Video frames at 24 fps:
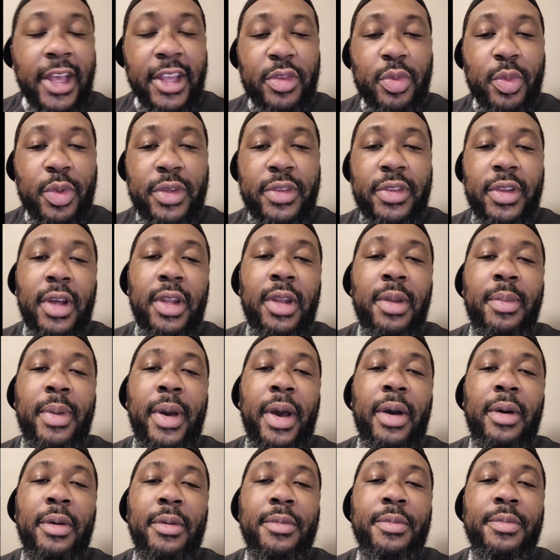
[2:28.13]
That's what it's all
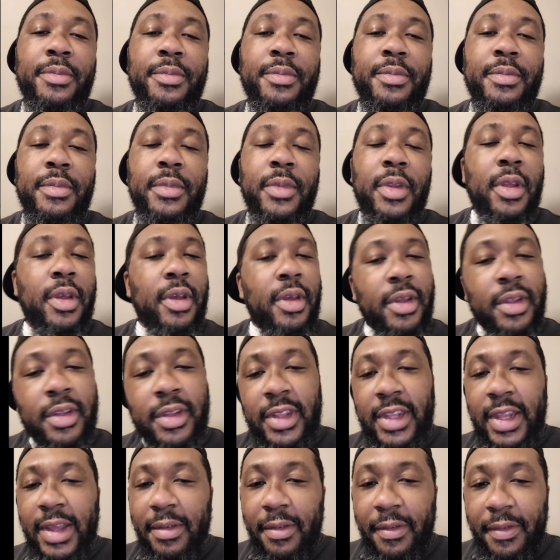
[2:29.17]
about.
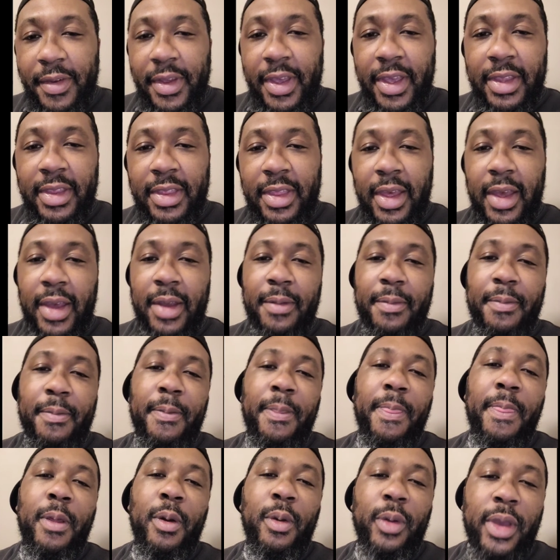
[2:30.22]
Never forget that.
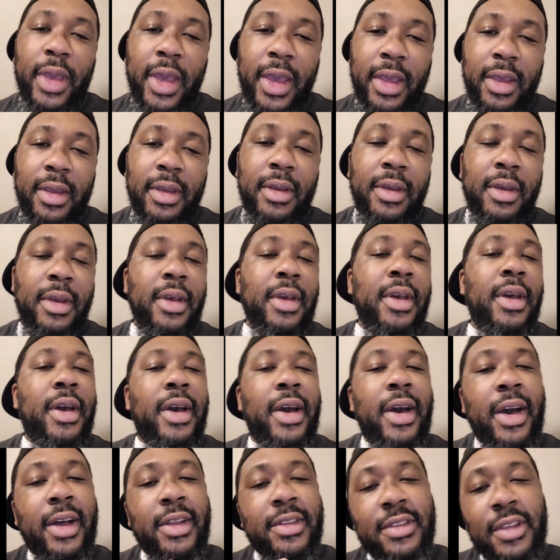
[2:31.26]
Okay?
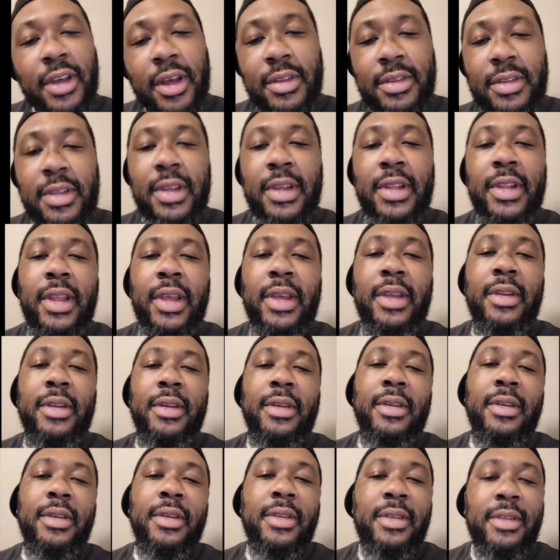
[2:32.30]
I'll talk to you
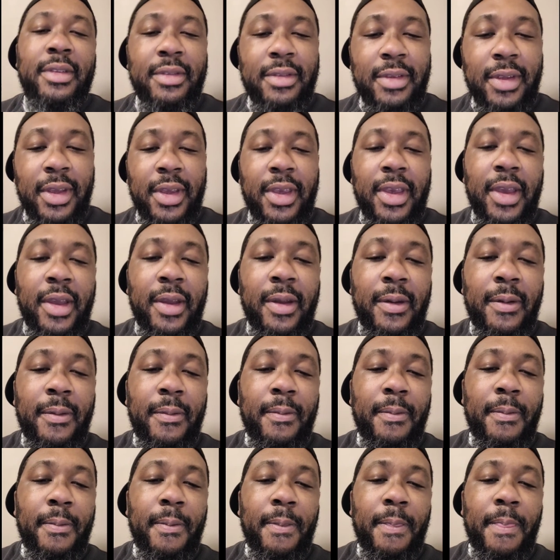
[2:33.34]
later. Take
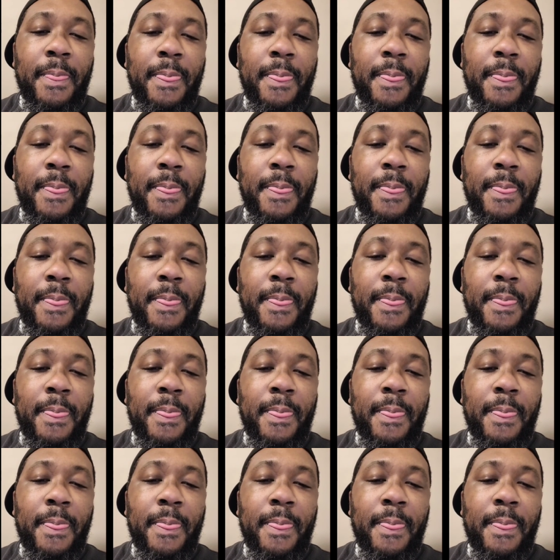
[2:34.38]
care.